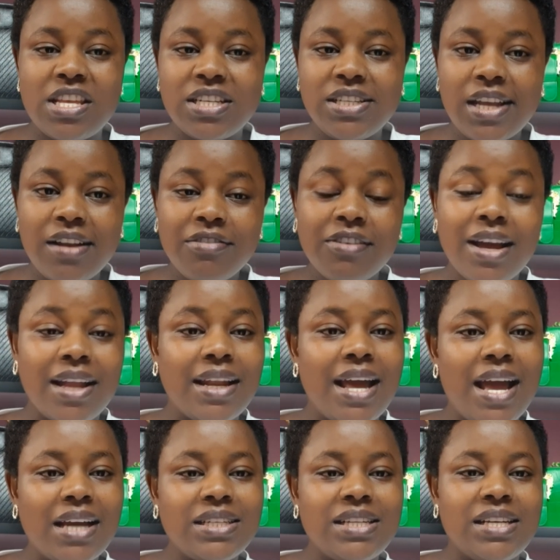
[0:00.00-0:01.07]
The shelf can
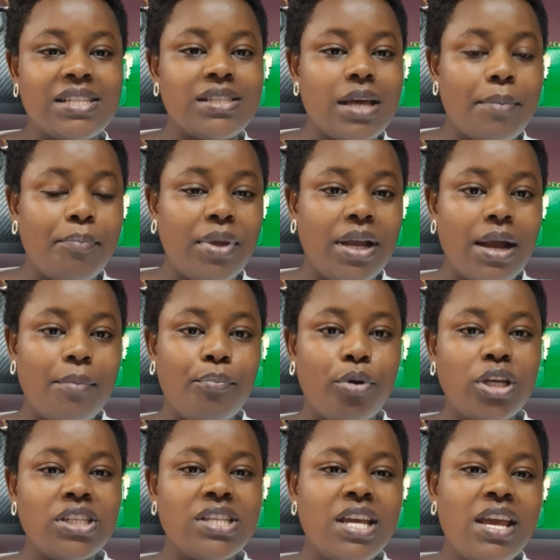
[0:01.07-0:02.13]
act as a pickup
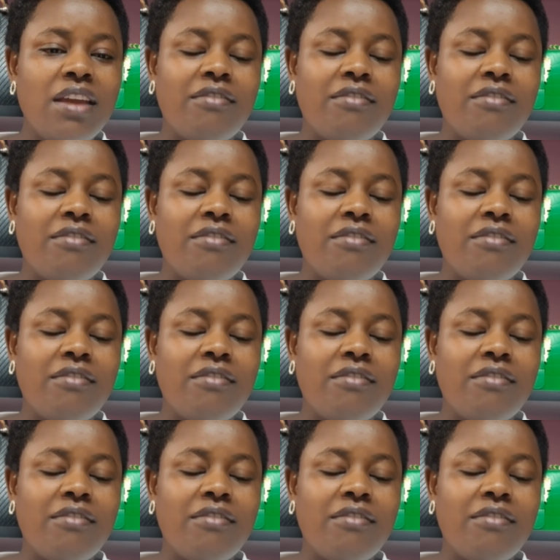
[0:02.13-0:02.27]
point.